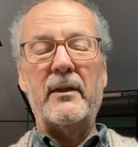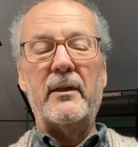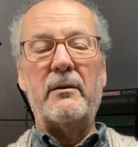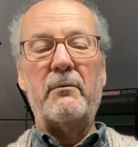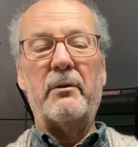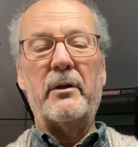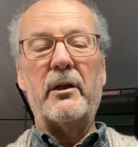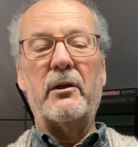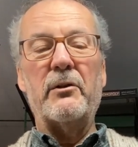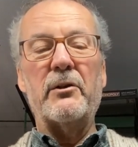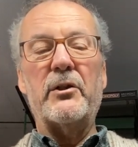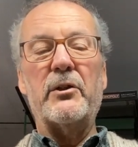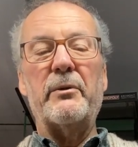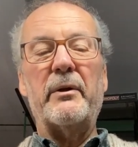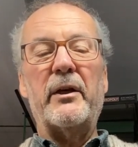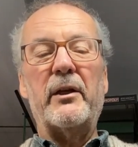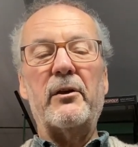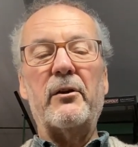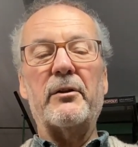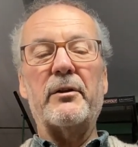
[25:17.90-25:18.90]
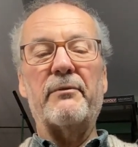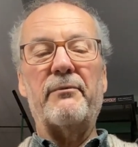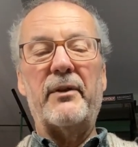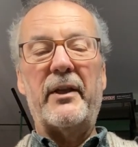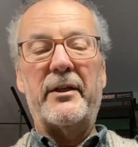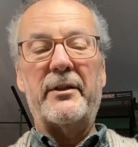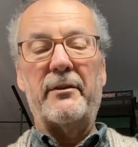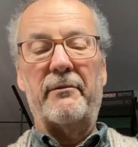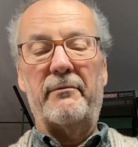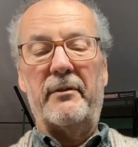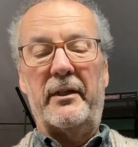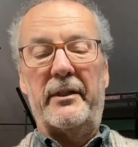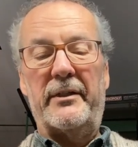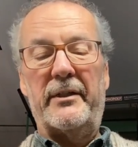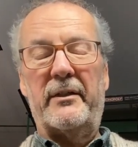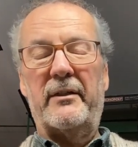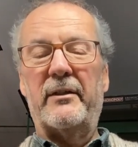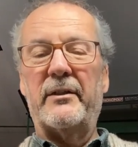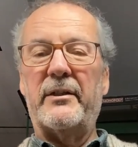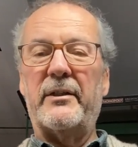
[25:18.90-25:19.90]
When I was doing a lot of letter
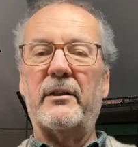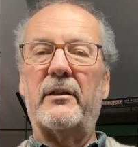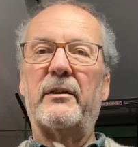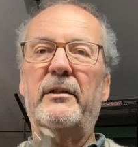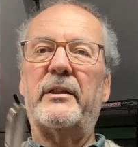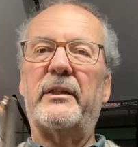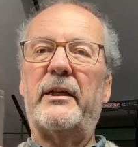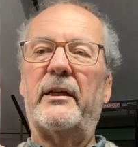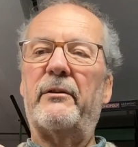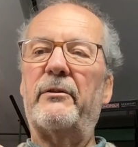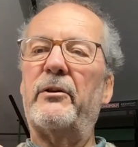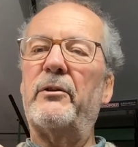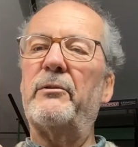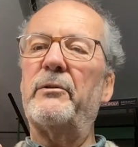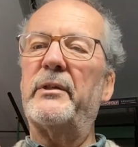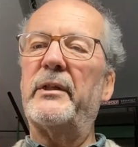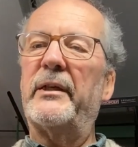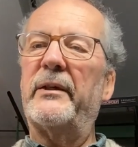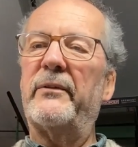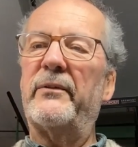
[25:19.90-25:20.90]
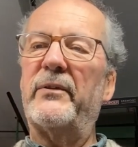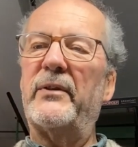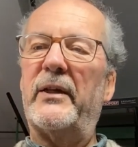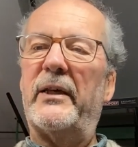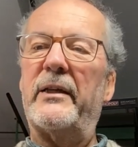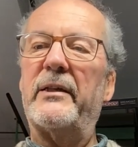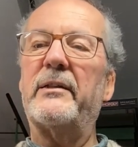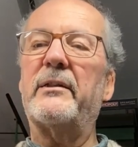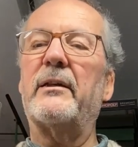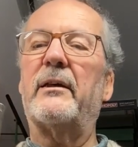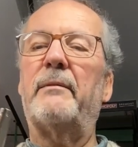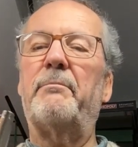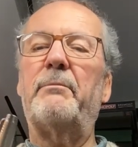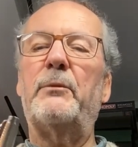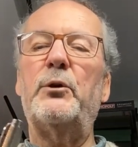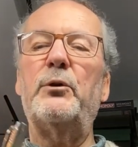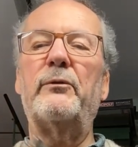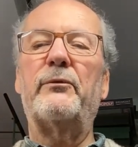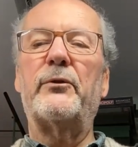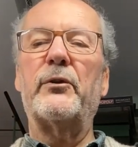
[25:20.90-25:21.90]
writing, I started out using this. I
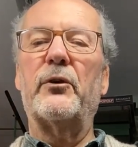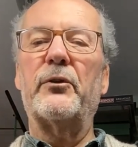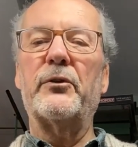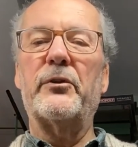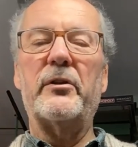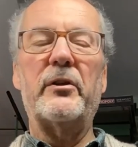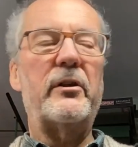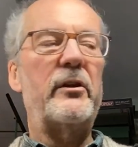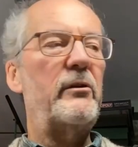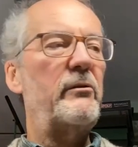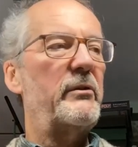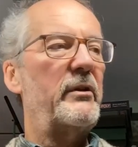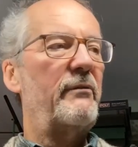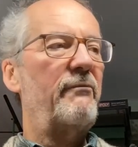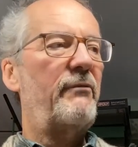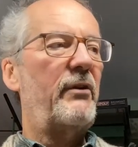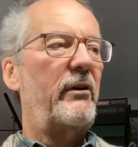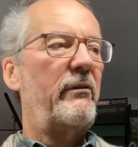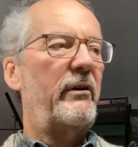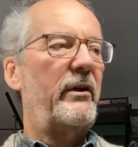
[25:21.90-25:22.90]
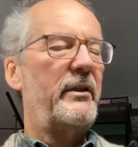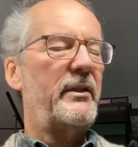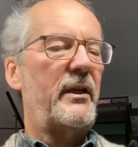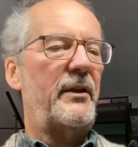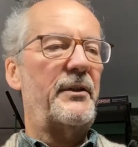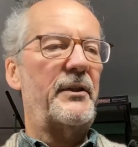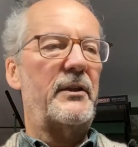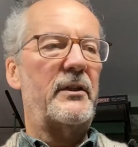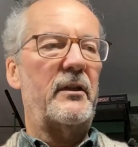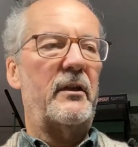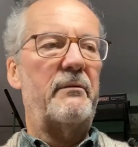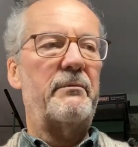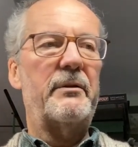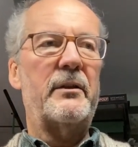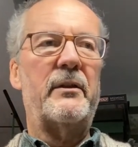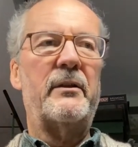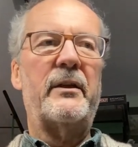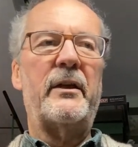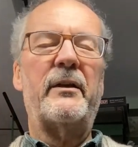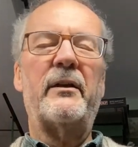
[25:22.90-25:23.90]
moved on to using various other types.
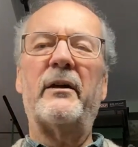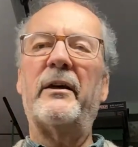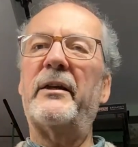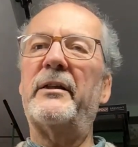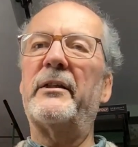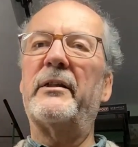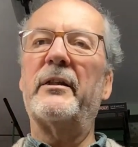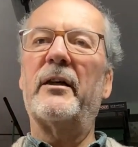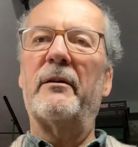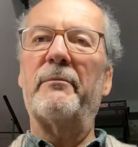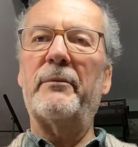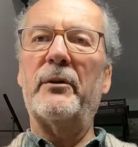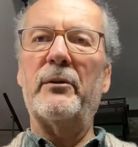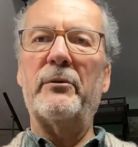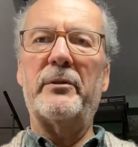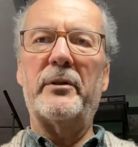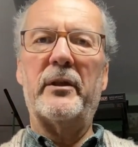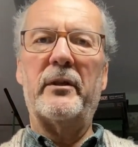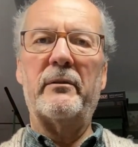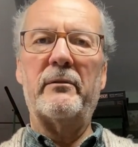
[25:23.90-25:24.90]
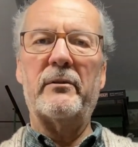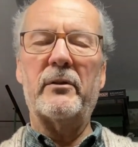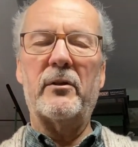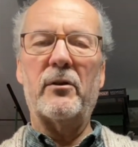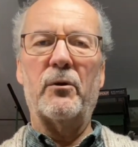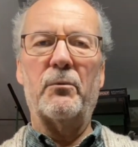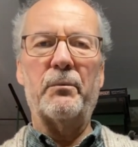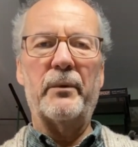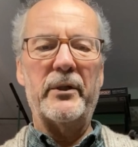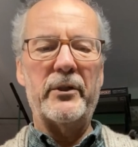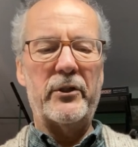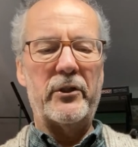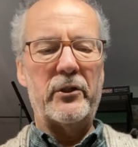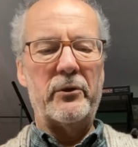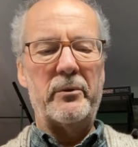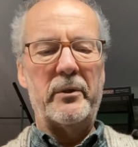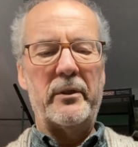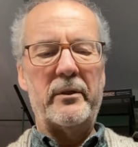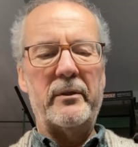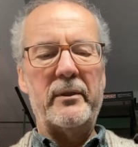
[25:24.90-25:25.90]
And then I ended up using the Conway
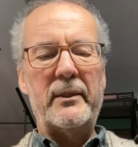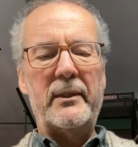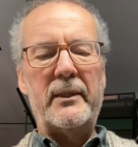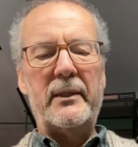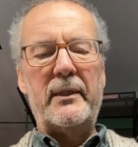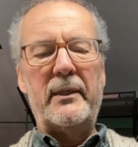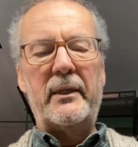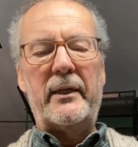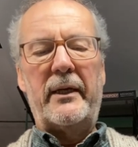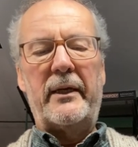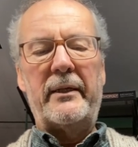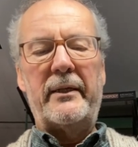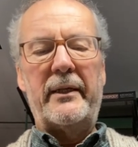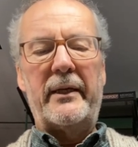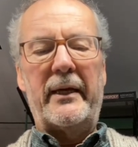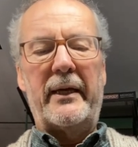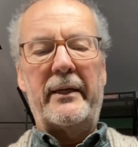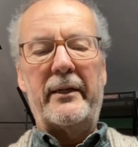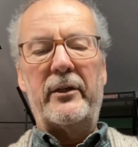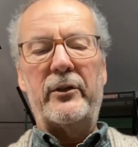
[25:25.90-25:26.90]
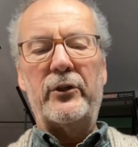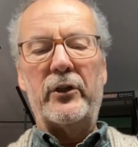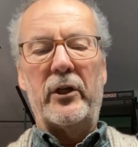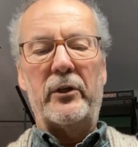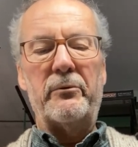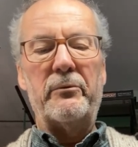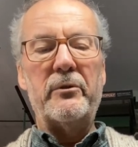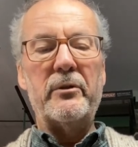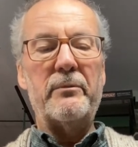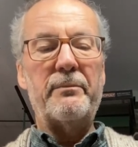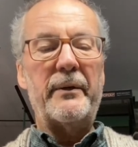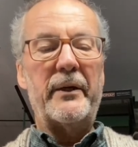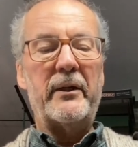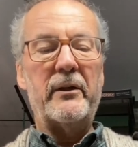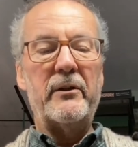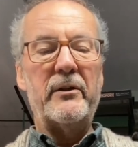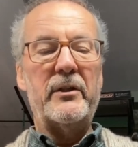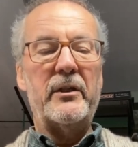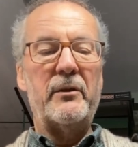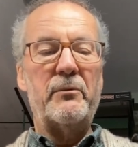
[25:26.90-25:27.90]
Stewart Indiana Jones
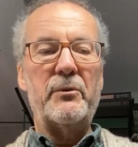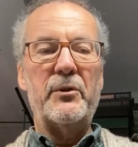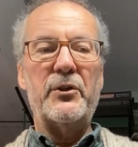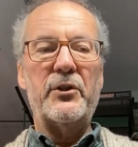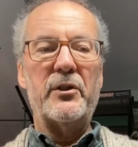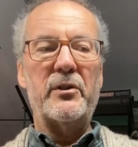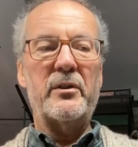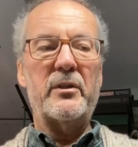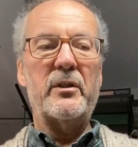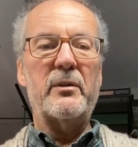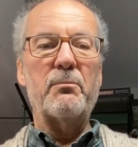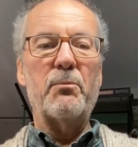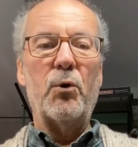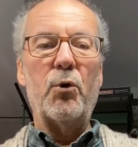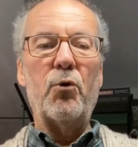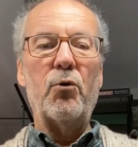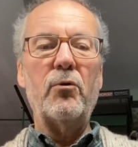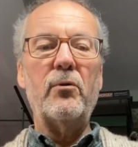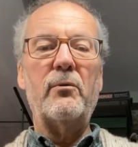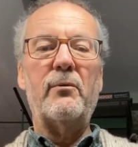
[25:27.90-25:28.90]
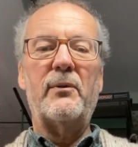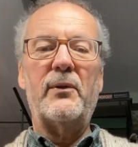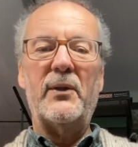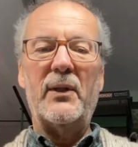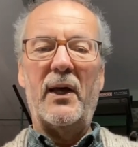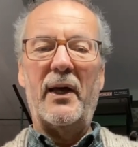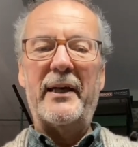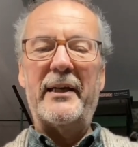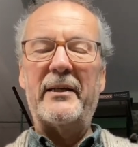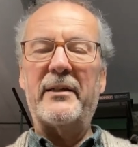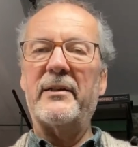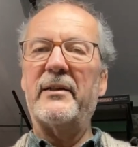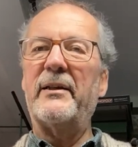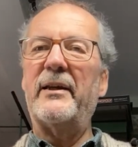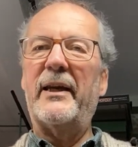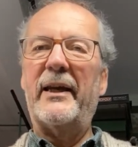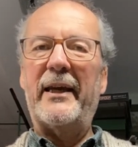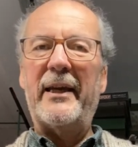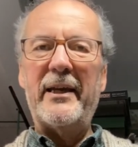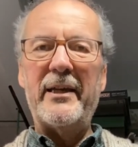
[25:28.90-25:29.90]
because it was just small, light,
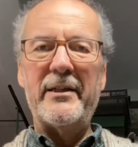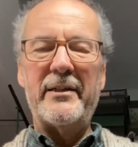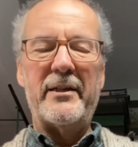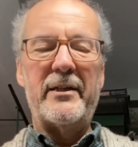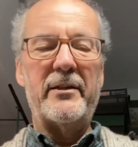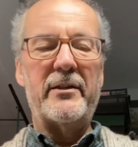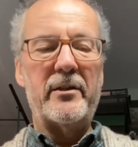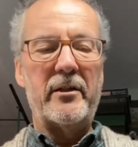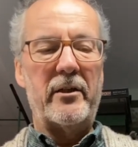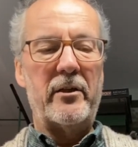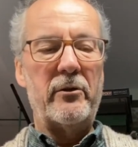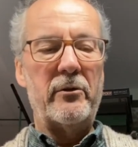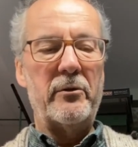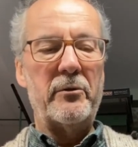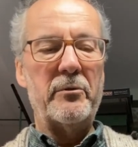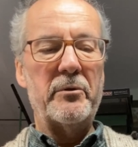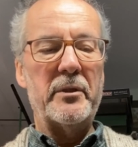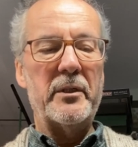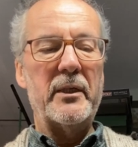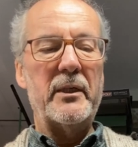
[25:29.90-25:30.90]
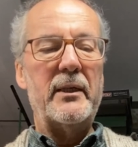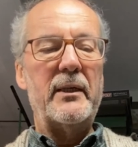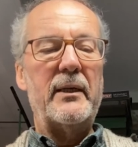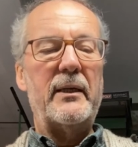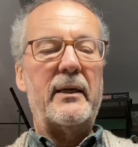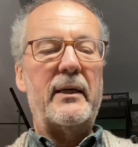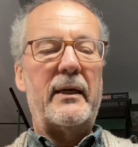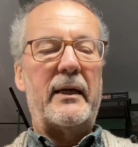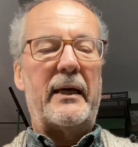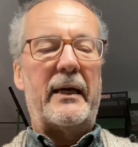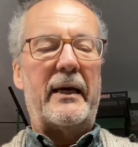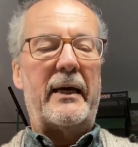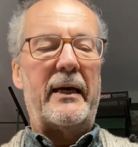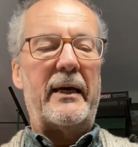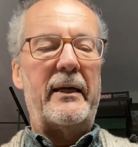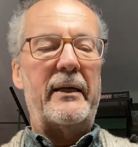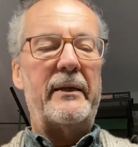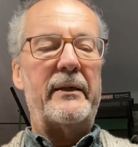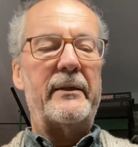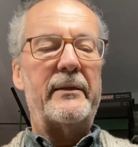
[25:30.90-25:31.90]
easy to use,
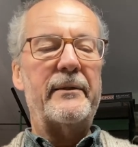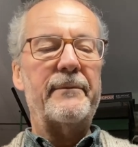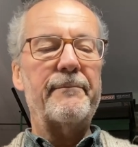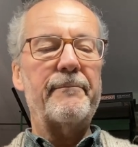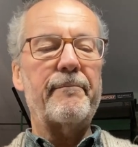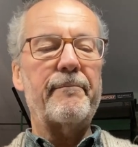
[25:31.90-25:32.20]
and